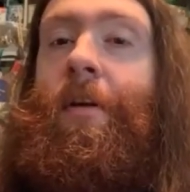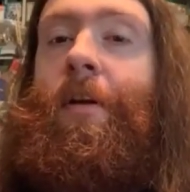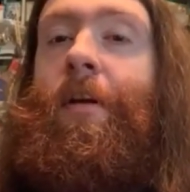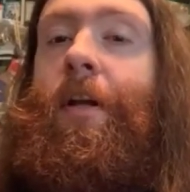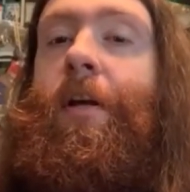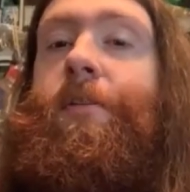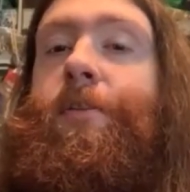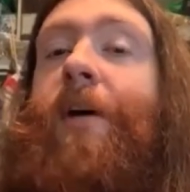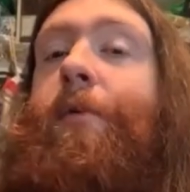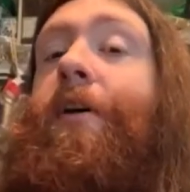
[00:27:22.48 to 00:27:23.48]
You know, so
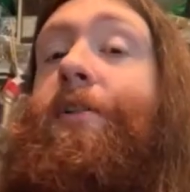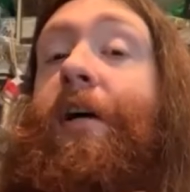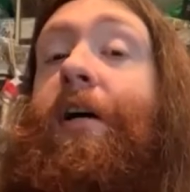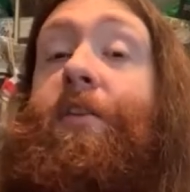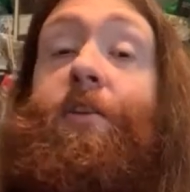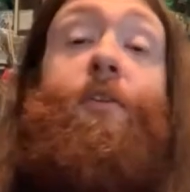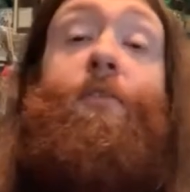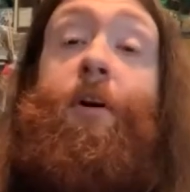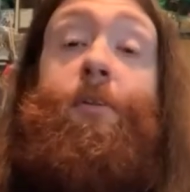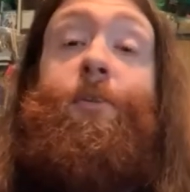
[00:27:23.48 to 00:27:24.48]
I watched like the
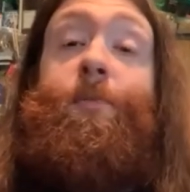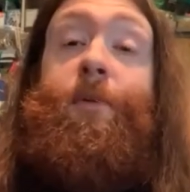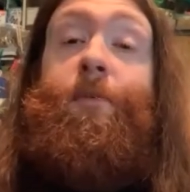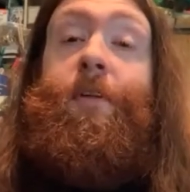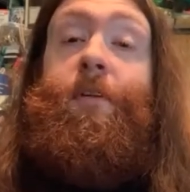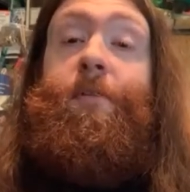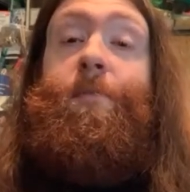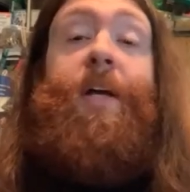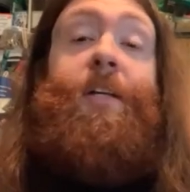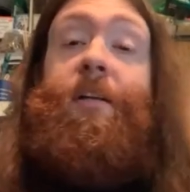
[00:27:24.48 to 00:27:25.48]
Universal movies,
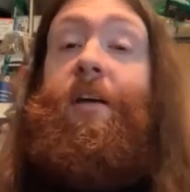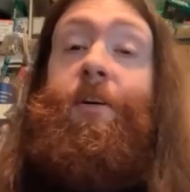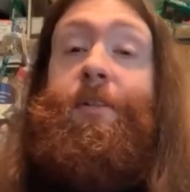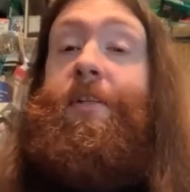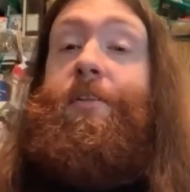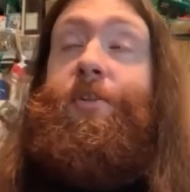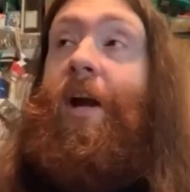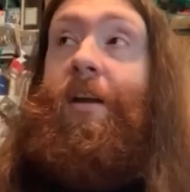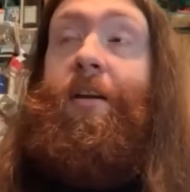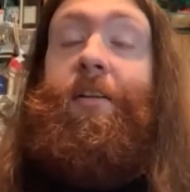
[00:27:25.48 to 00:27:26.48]
Bela Lugosi as
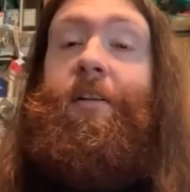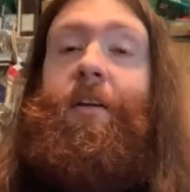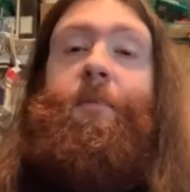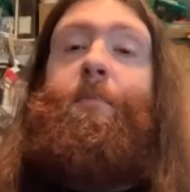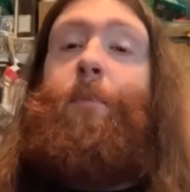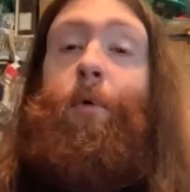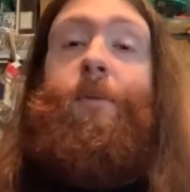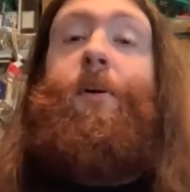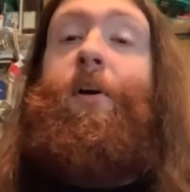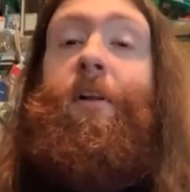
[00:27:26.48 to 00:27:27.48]
Dracula and
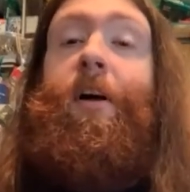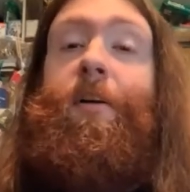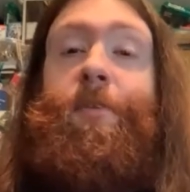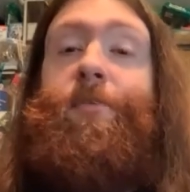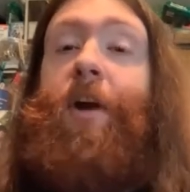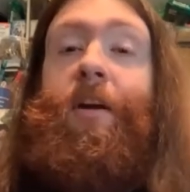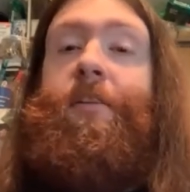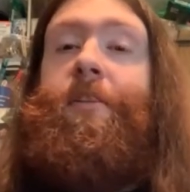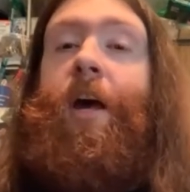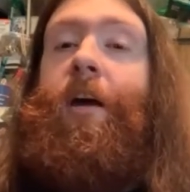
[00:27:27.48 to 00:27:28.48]
Boris Karloff as
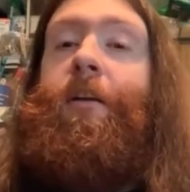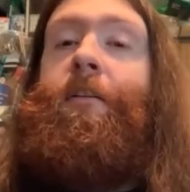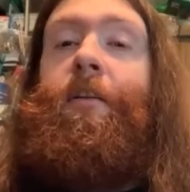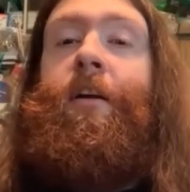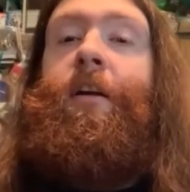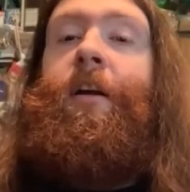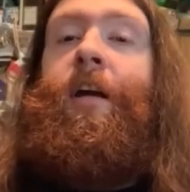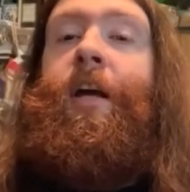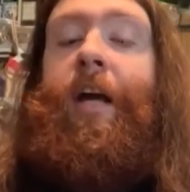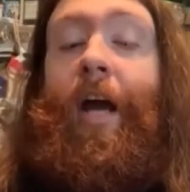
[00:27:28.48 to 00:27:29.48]
Frankenstein,
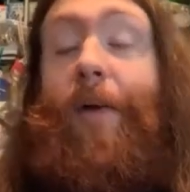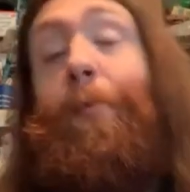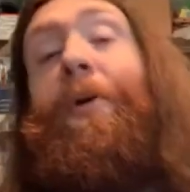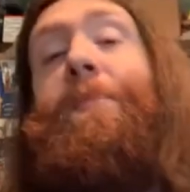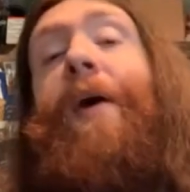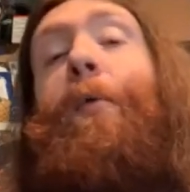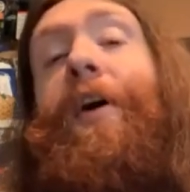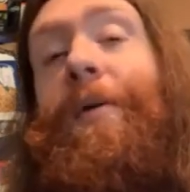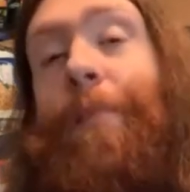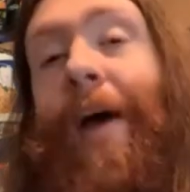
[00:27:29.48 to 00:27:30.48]
and worked my
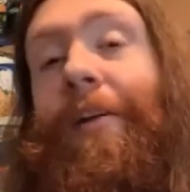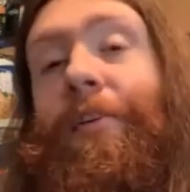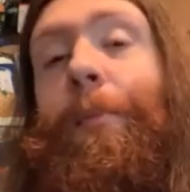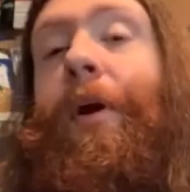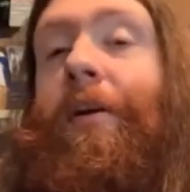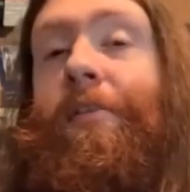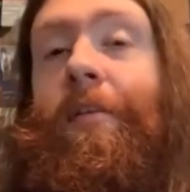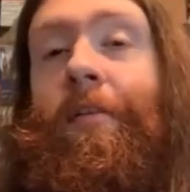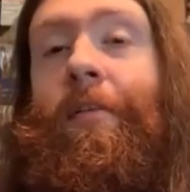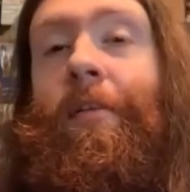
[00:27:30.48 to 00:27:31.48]
way back to the present.